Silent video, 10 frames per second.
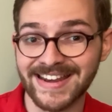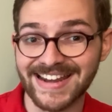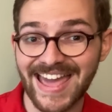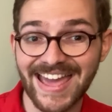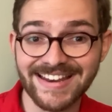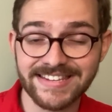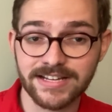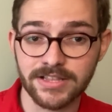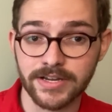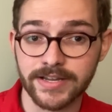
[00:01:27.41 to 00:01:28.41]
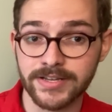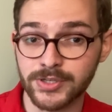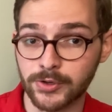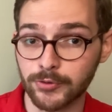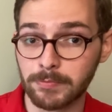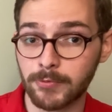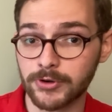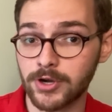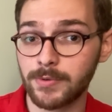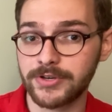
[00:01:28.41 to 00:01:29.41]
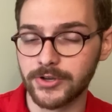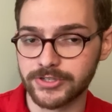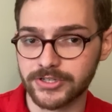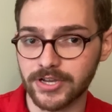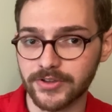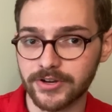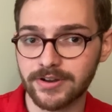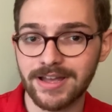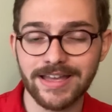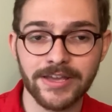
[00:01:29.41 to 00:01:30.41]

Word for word: and an anti-clique is a group where no one knows each other.